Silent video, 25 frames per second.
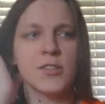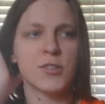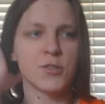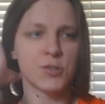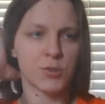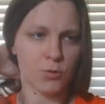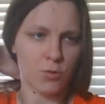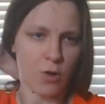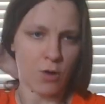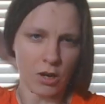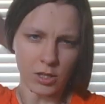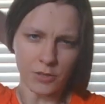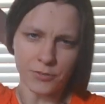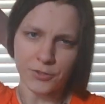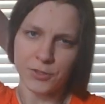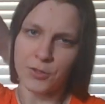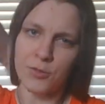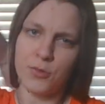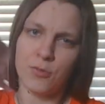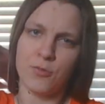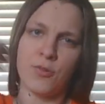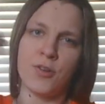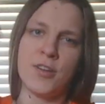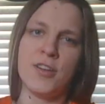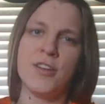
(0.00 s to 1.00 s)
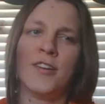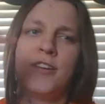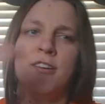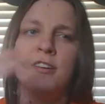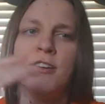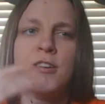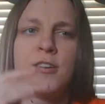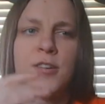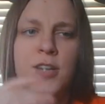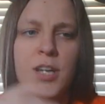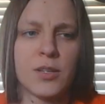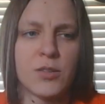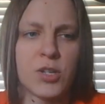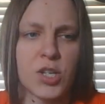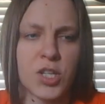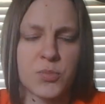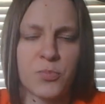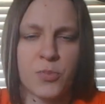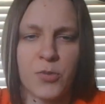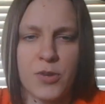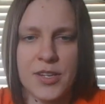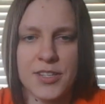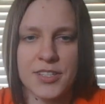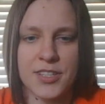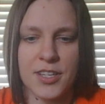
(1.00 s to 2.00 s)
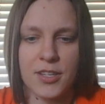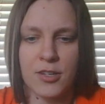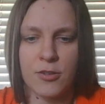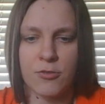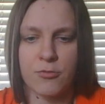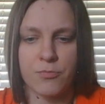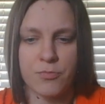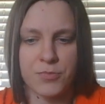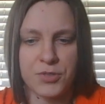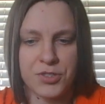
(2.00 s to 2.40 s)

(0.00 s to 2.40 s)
So all of you can experience, like, you know,